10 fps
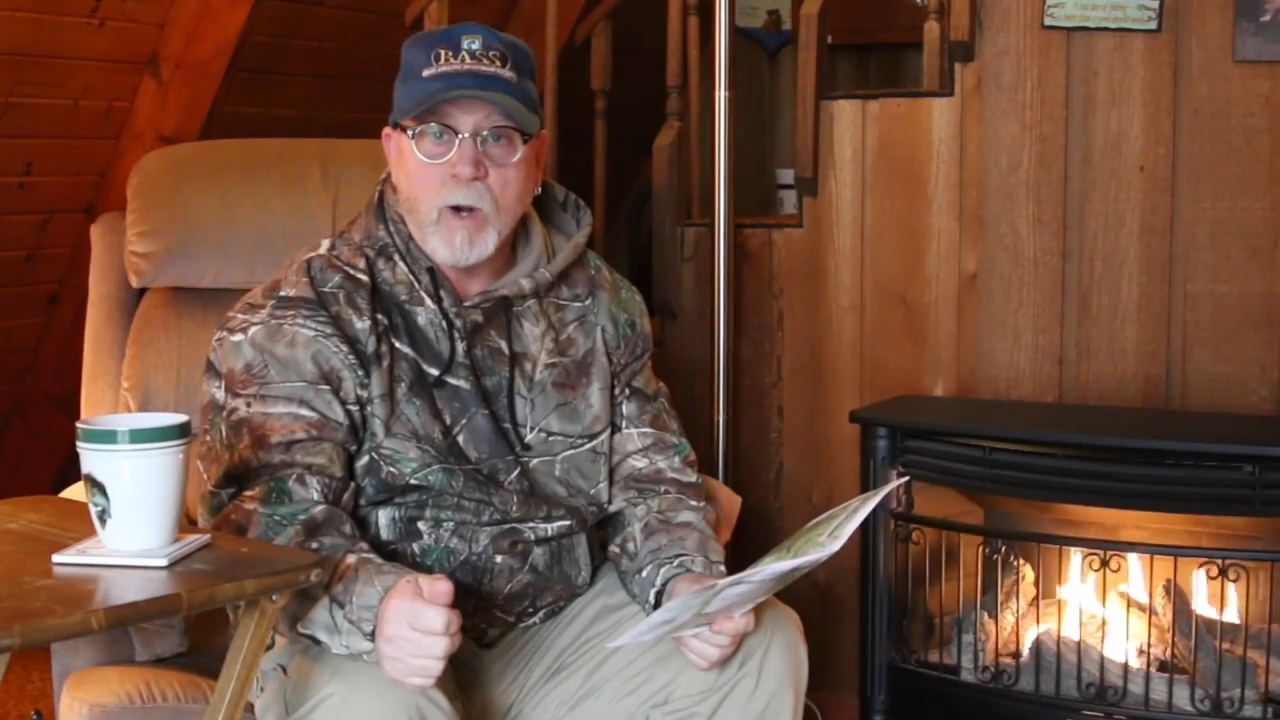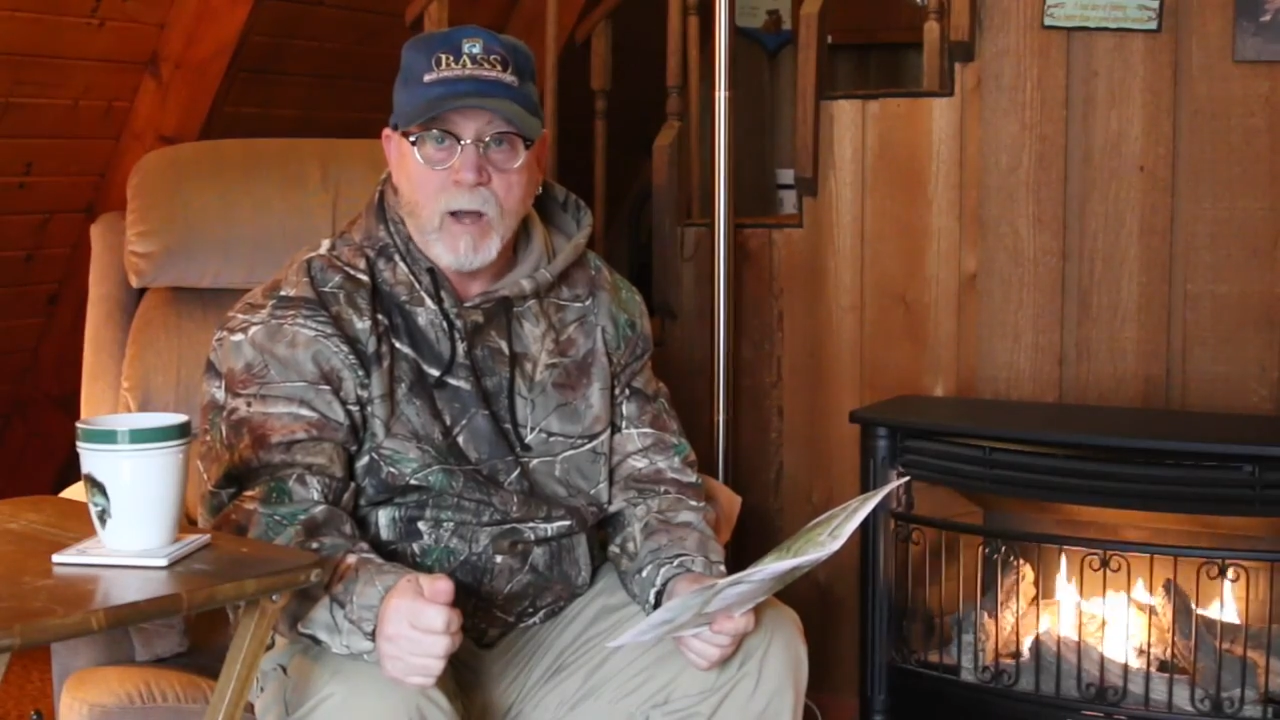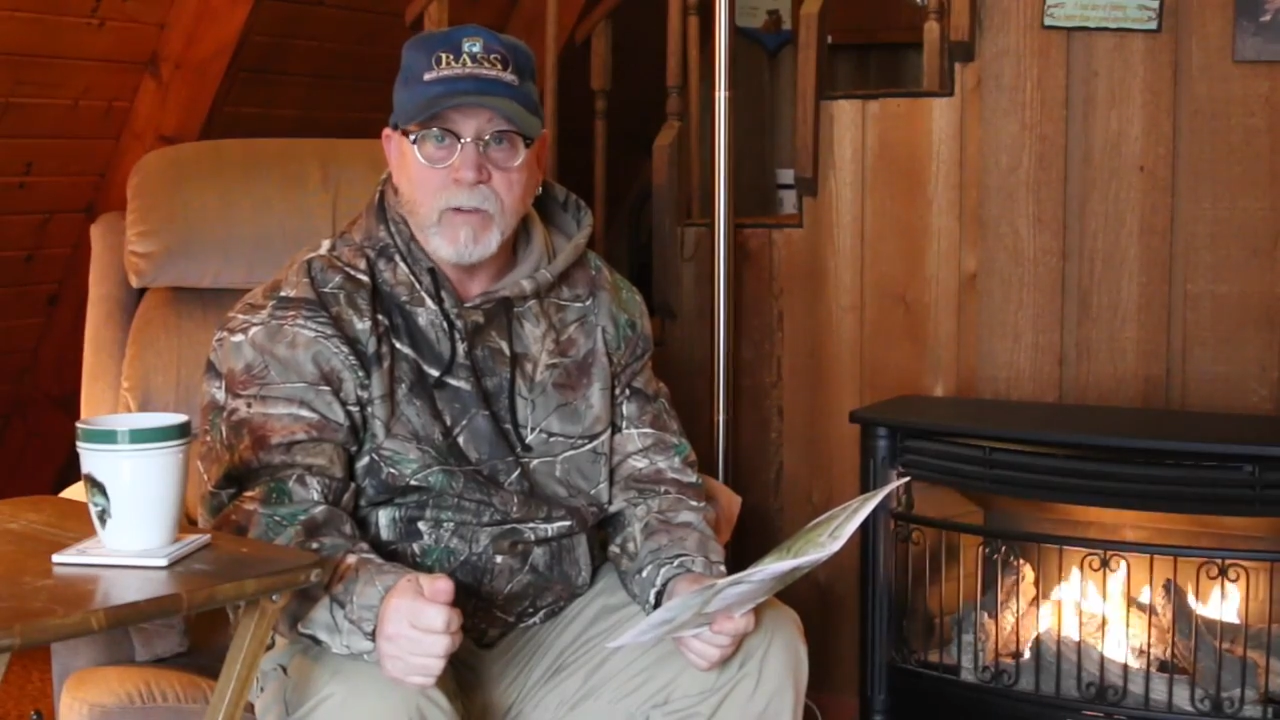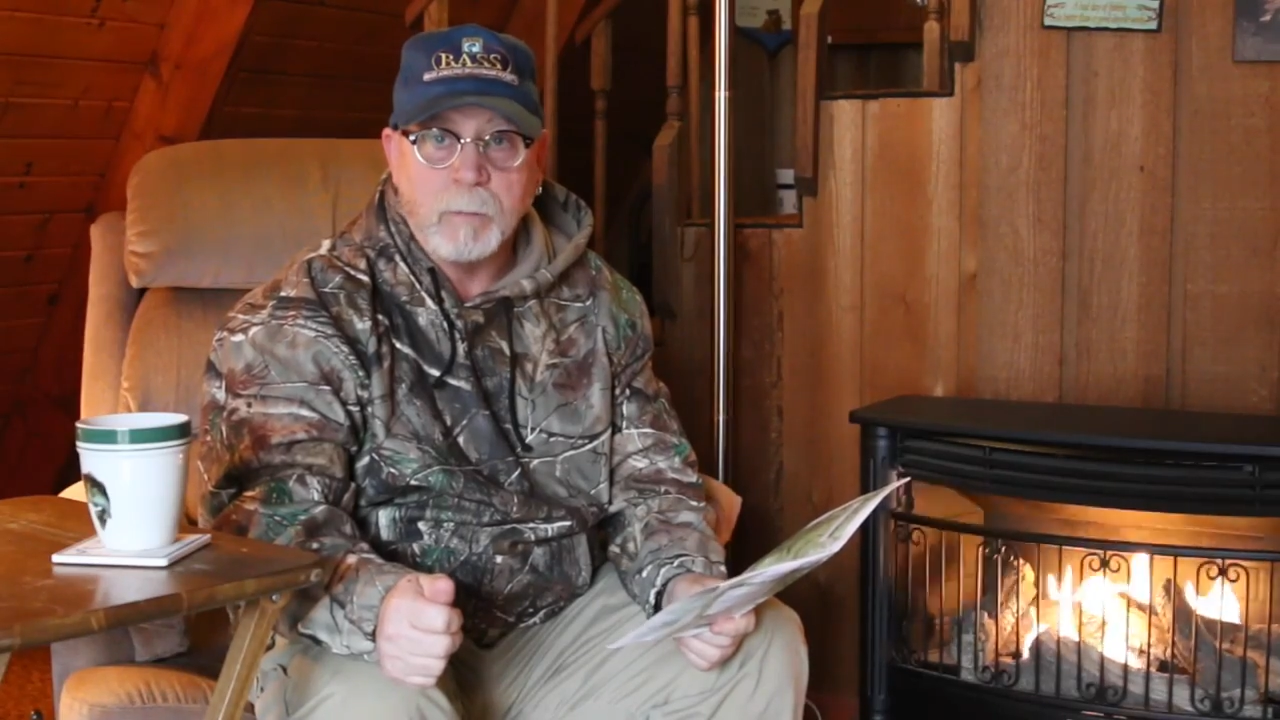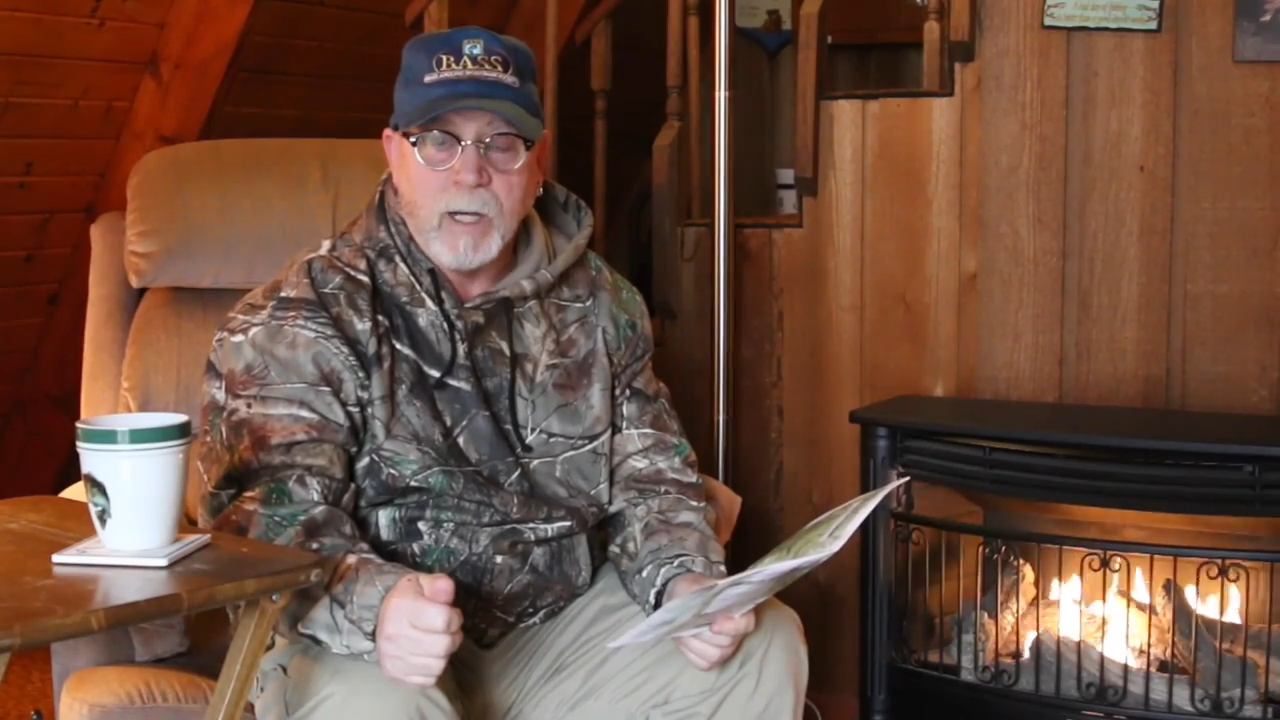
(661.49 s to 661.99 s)

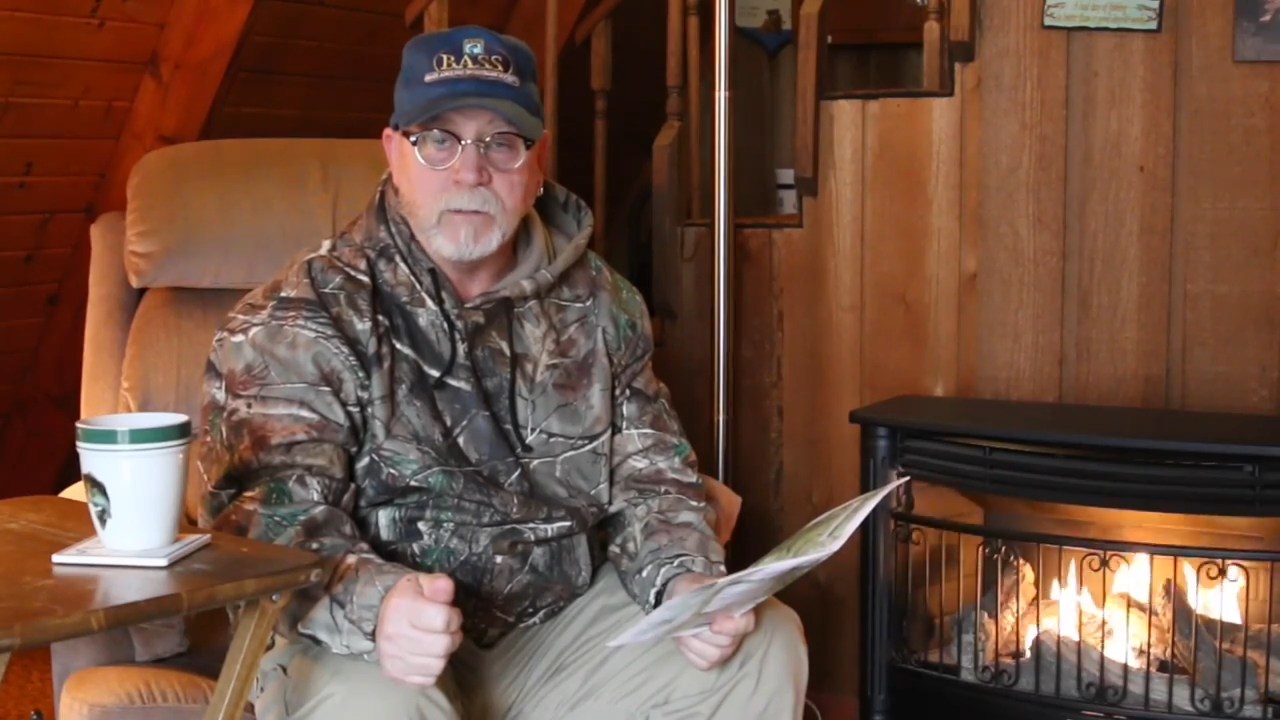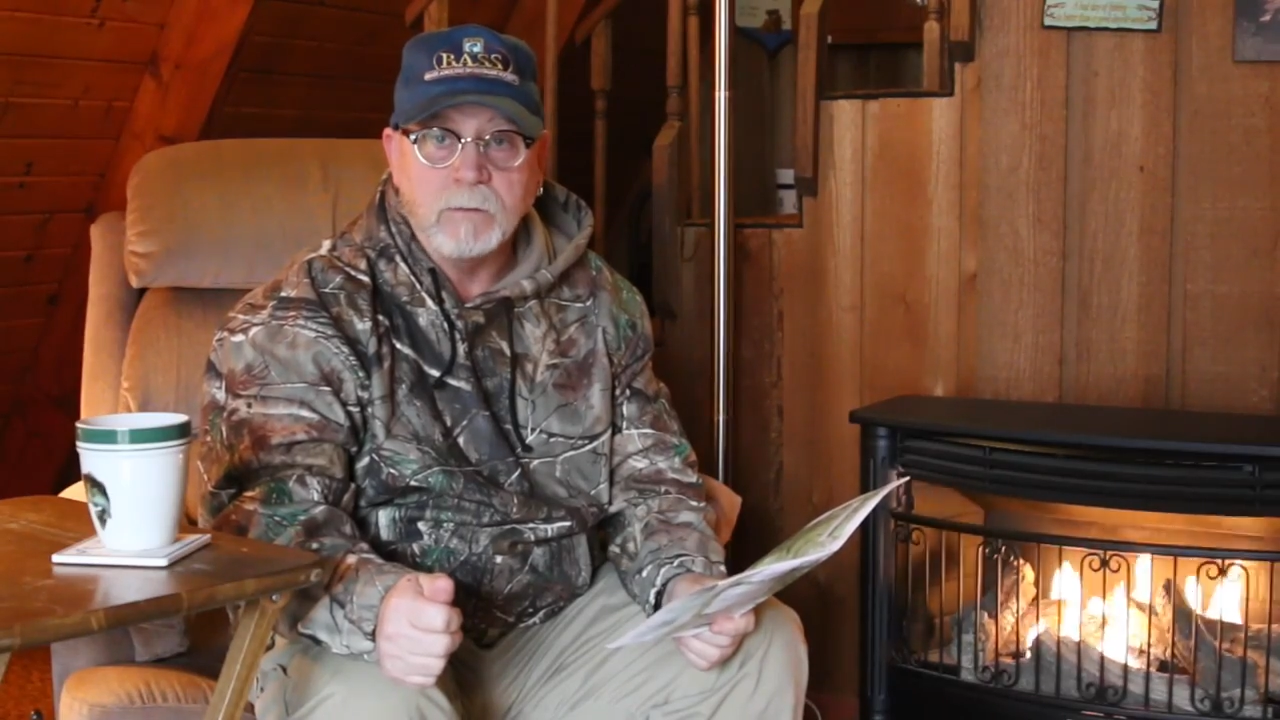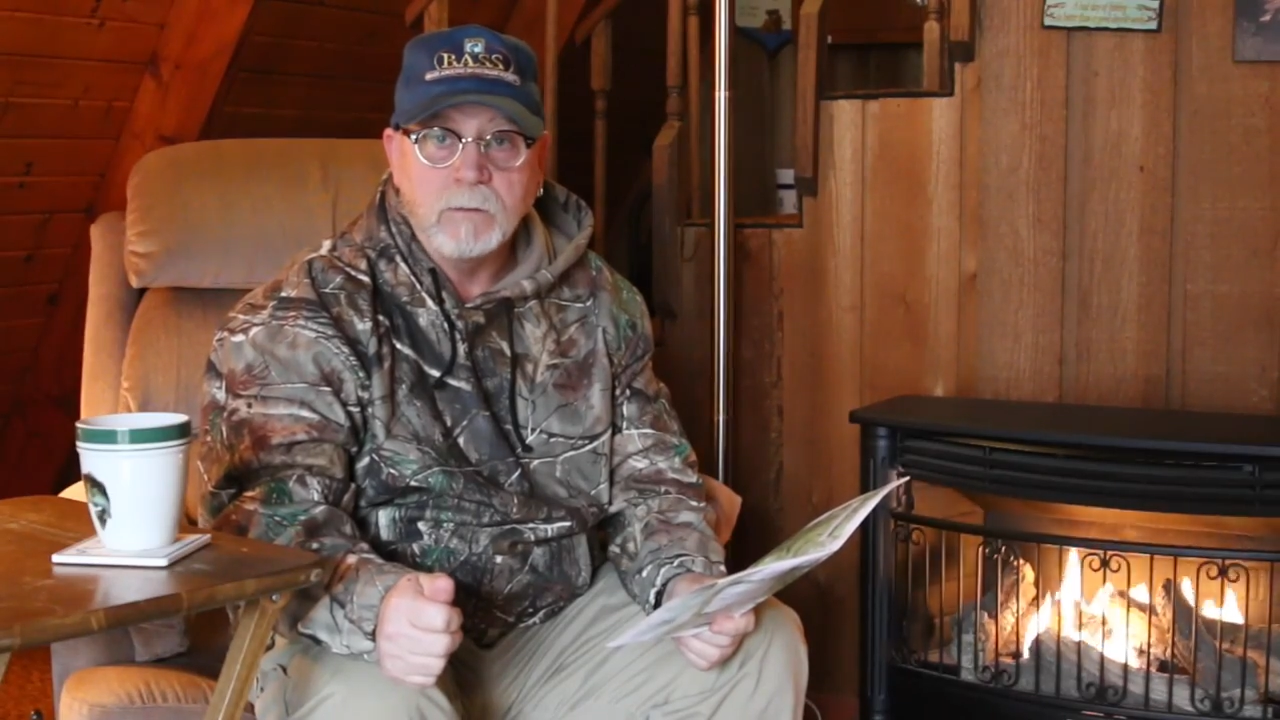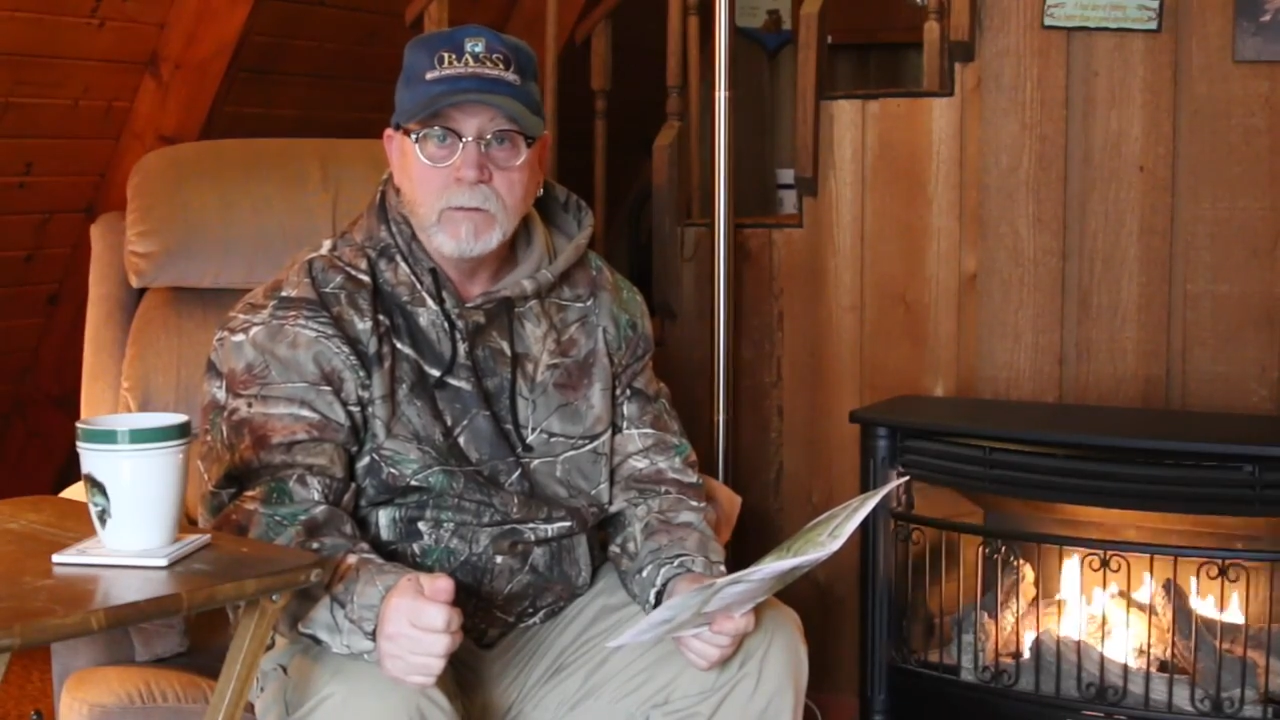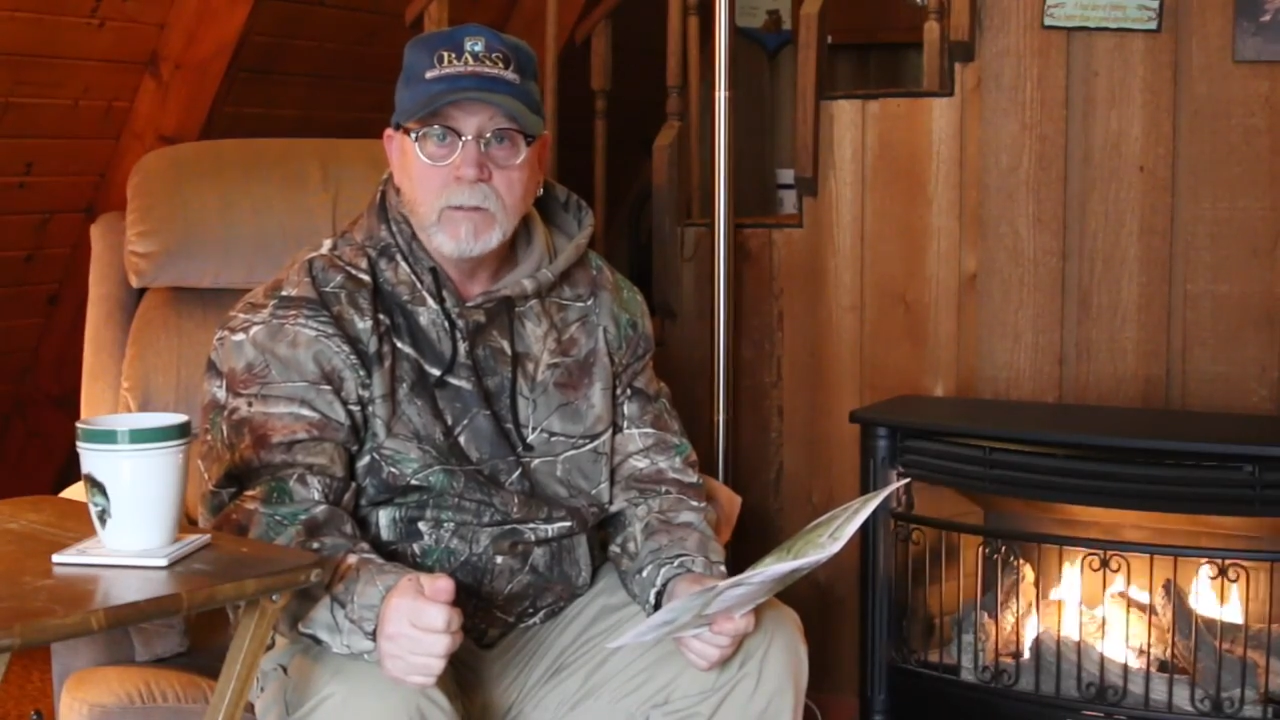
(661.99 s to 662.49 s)
Prophet
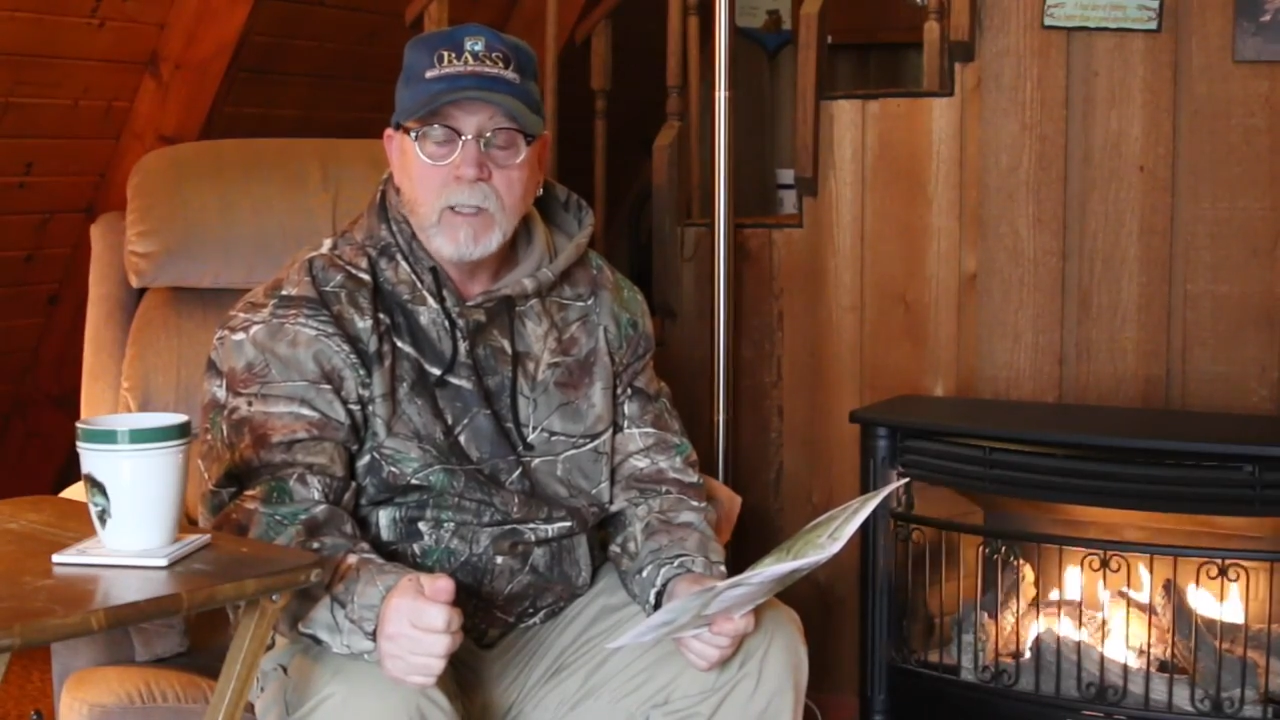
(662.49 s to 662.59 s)
Mountain,